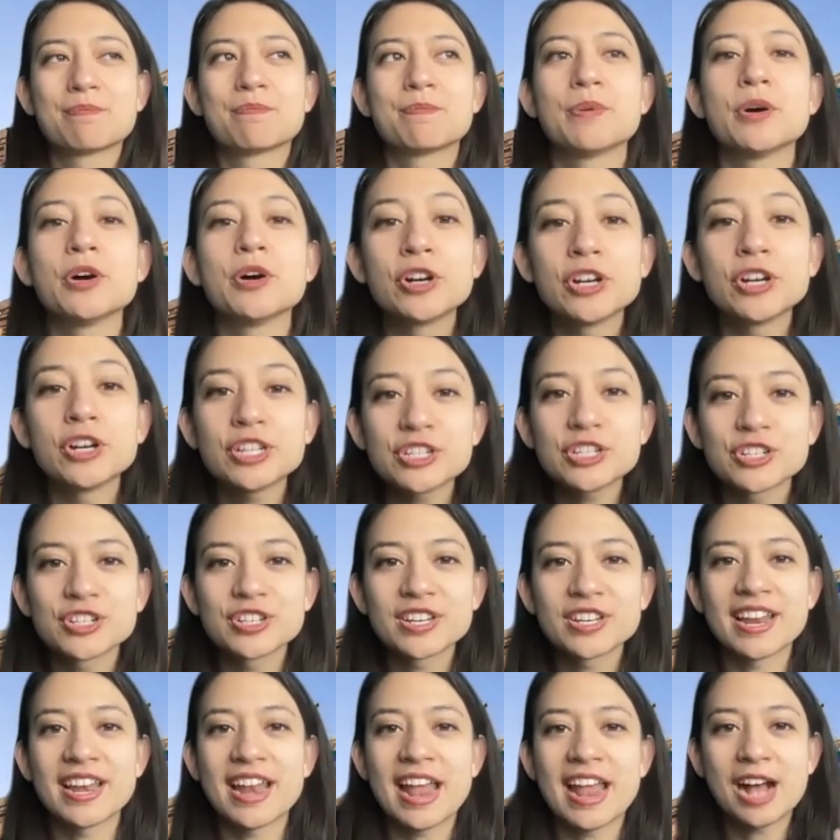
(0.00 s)

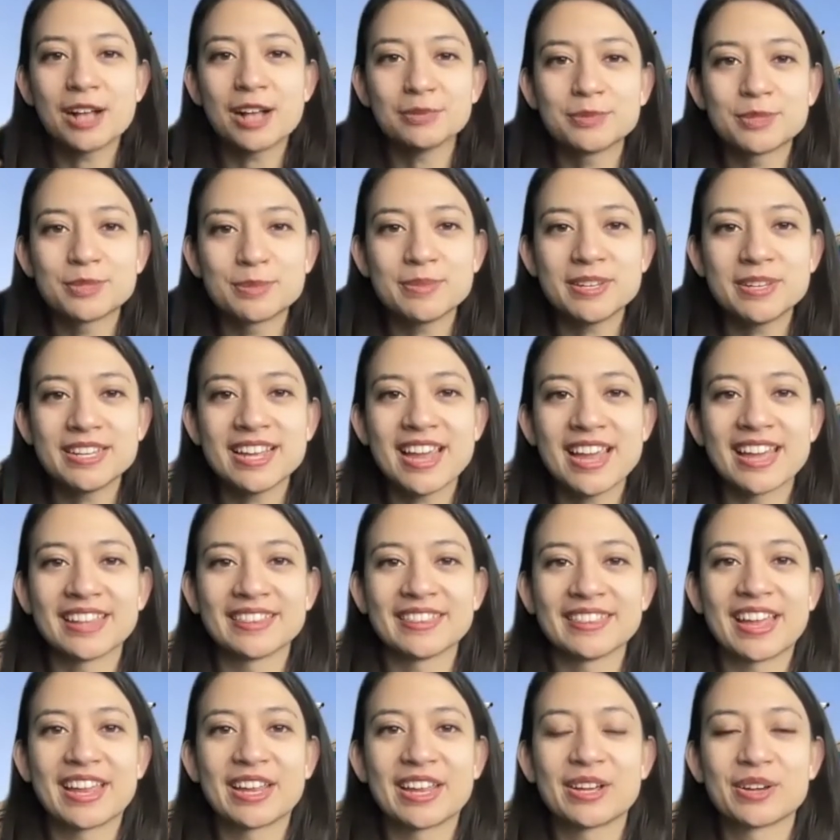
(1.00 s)
pushed and helped me, and
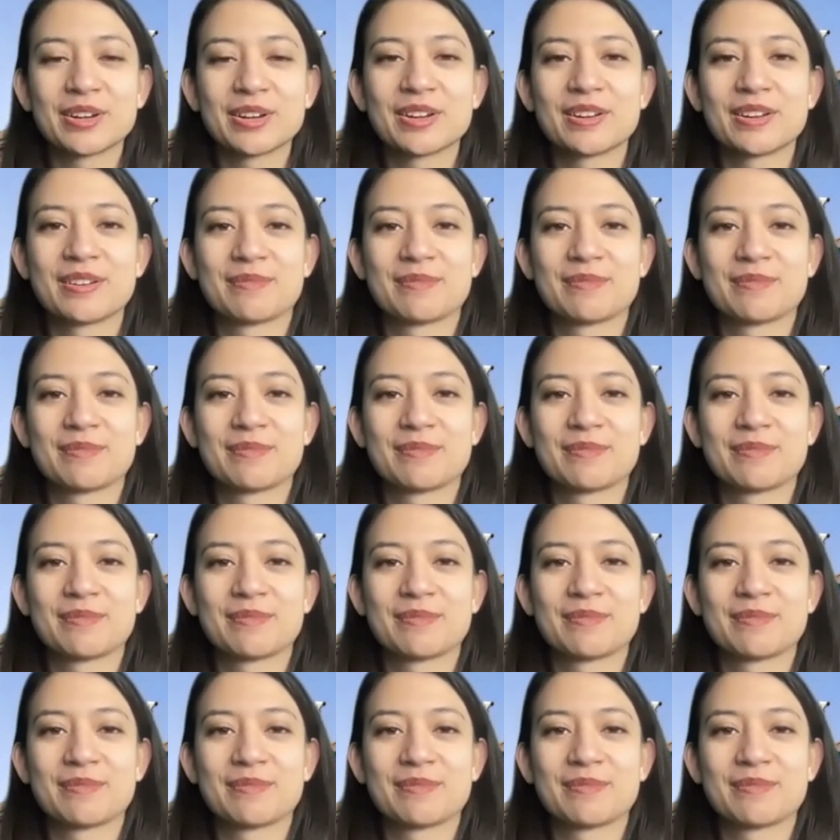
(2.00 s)
like